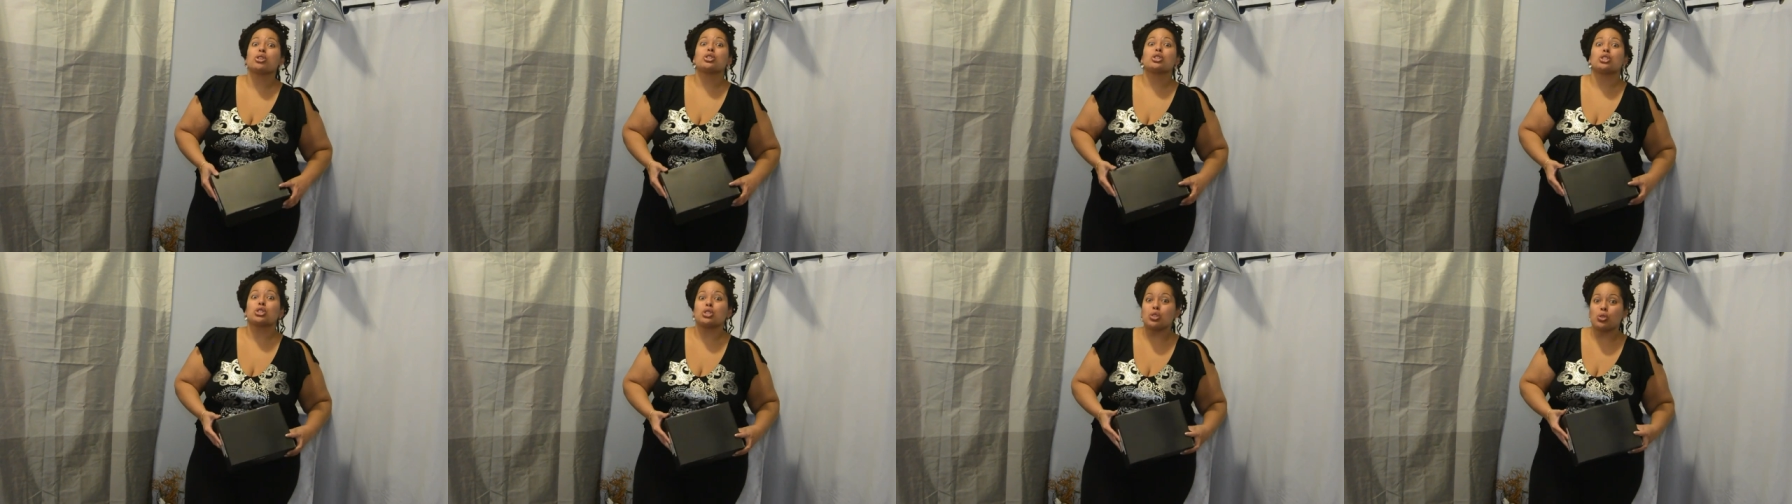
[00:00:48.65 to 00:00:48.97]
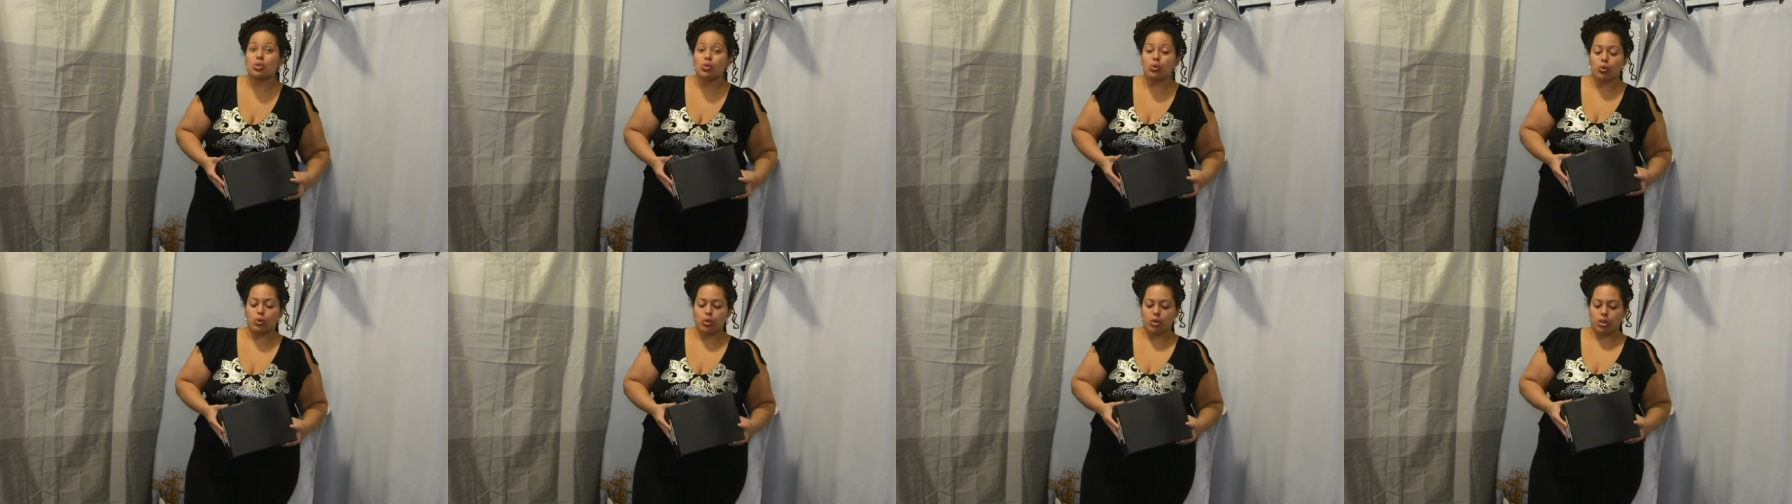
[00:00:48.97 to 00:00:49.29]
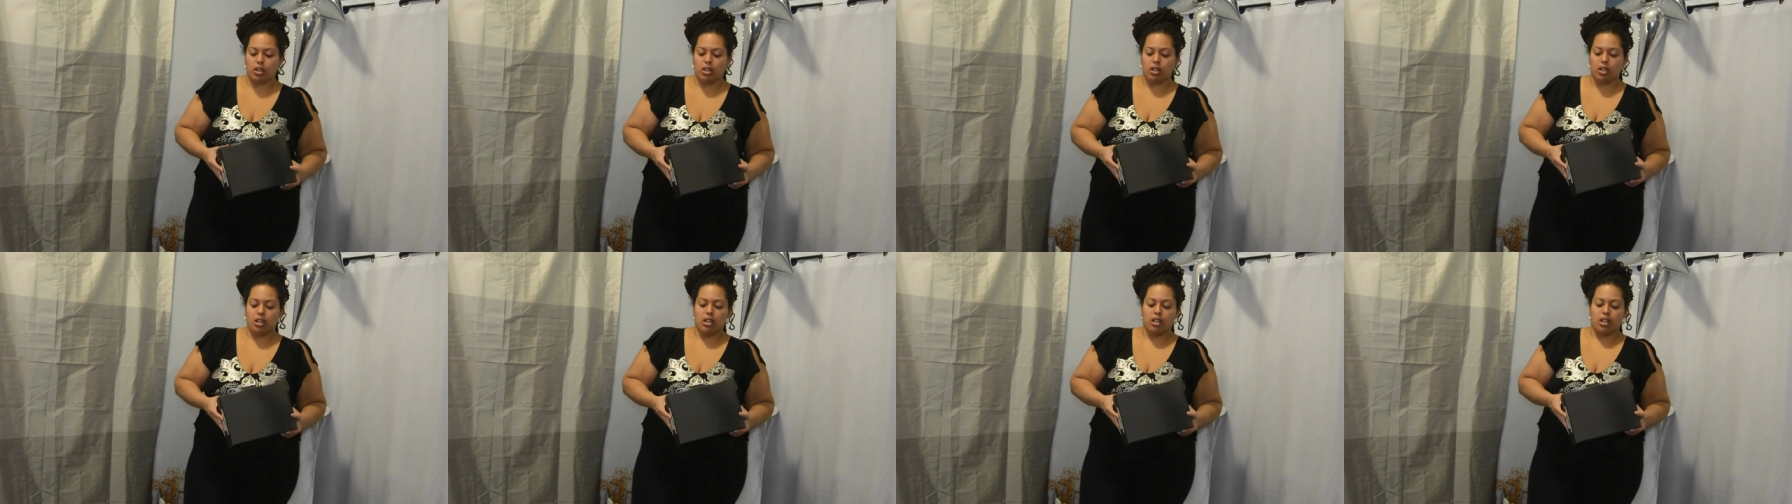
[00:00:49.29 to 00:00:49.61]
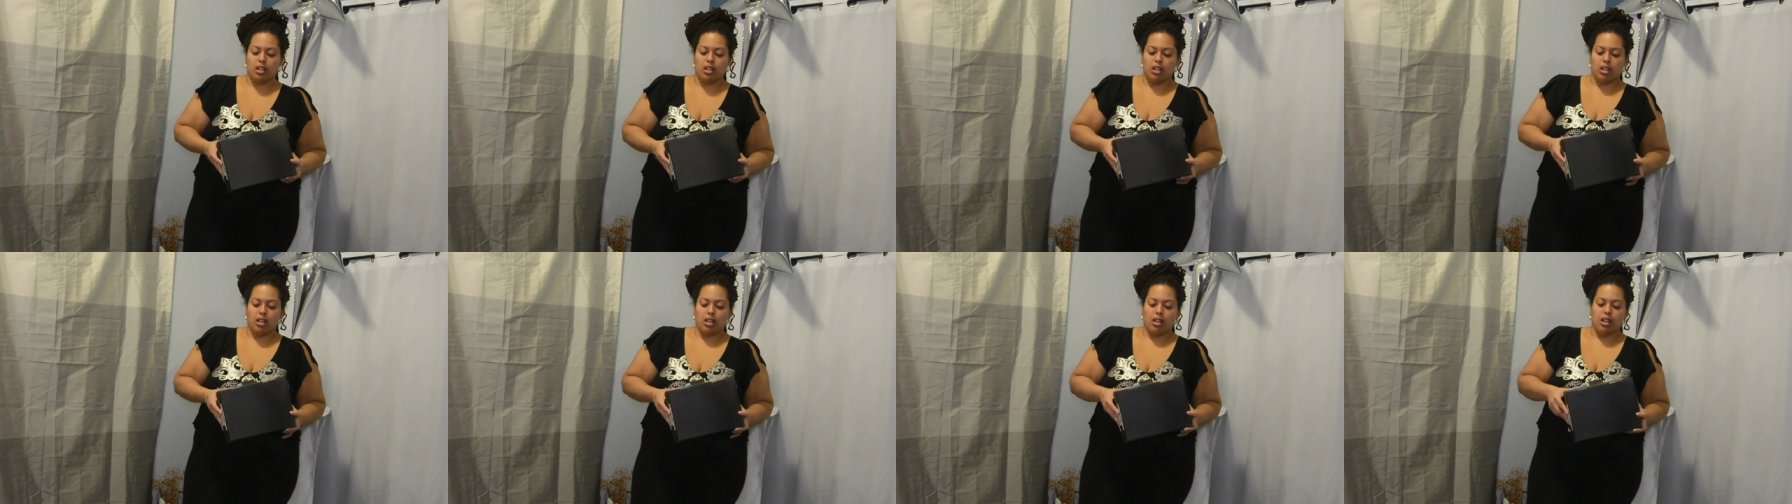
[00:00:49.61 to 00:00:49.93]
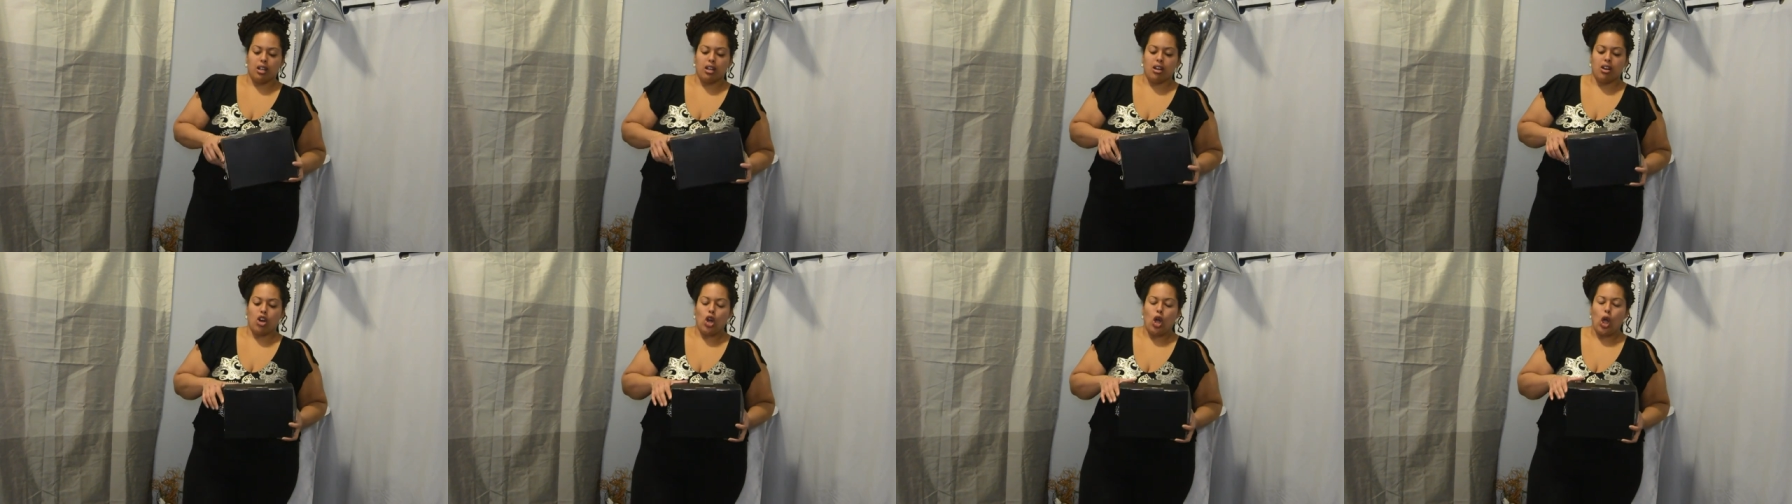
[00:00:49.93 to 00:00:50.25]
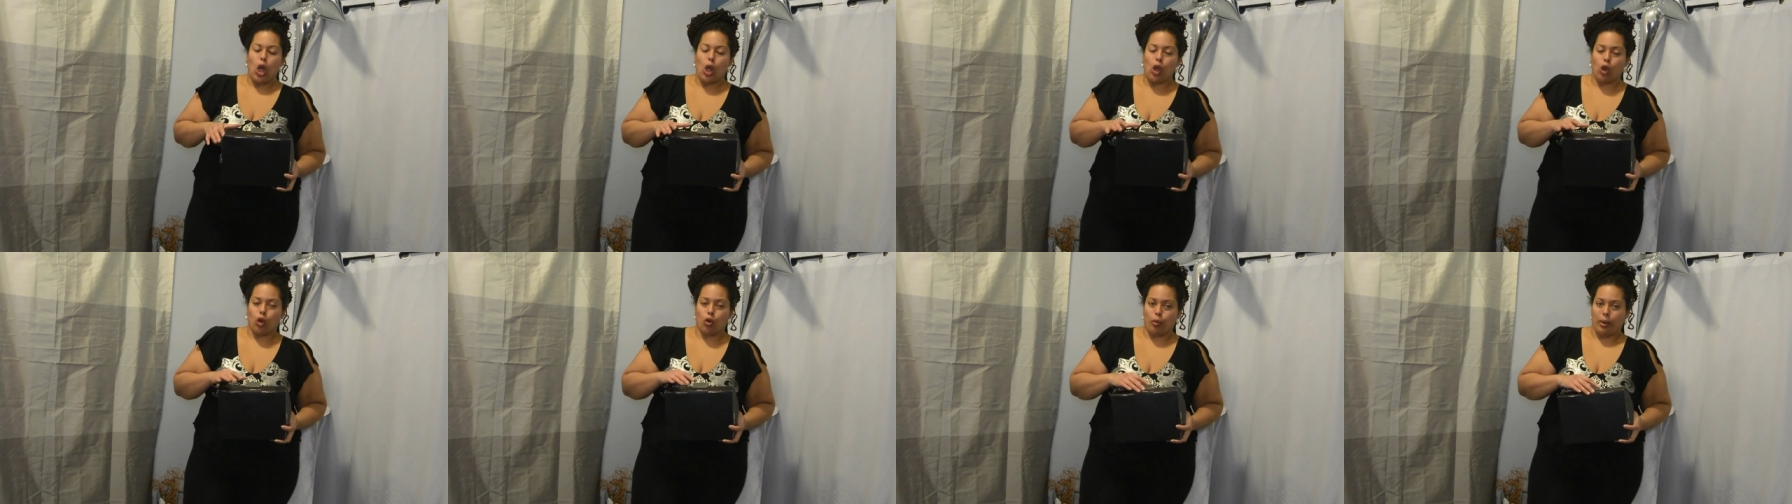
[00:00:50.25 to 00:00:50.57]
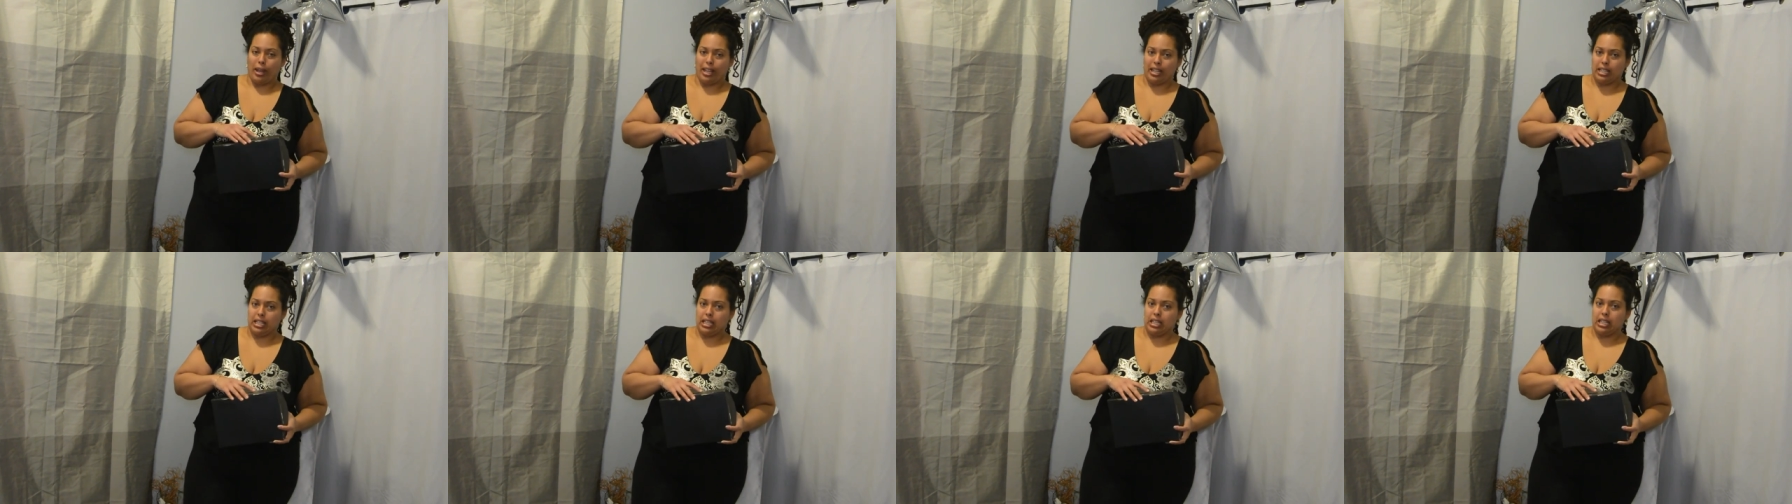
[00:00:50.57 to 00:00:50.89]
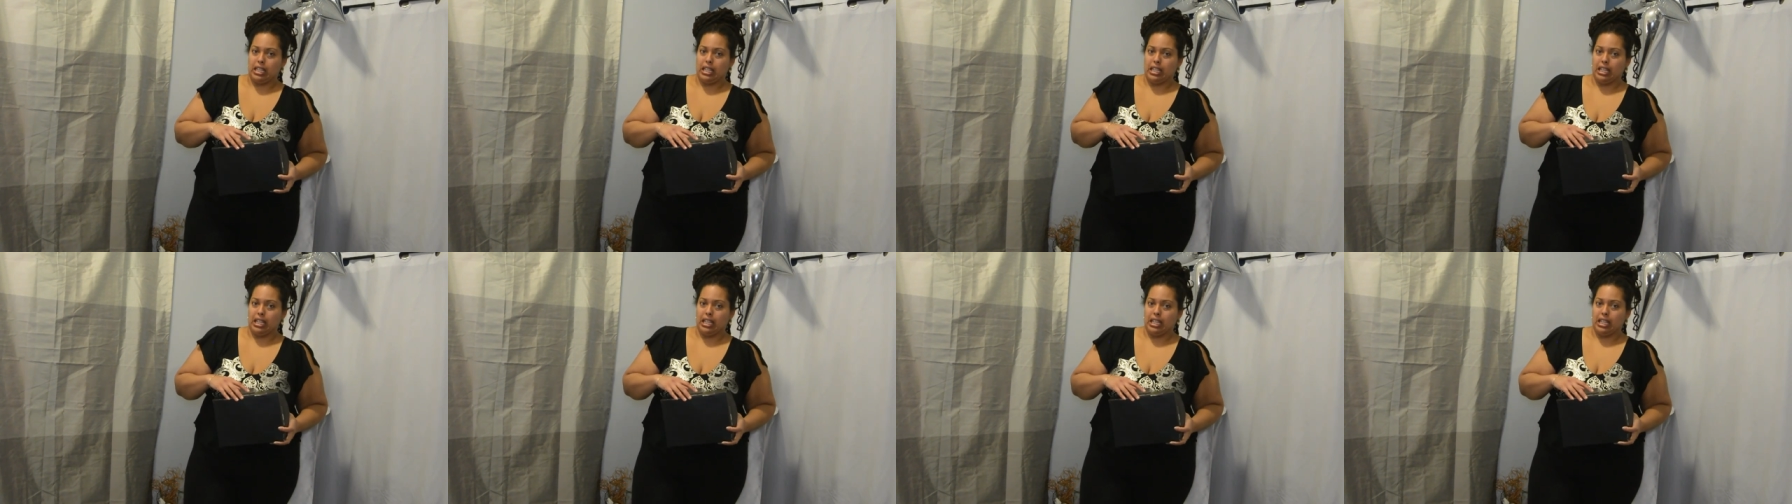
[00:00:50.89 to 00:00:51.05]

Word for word: shoe already.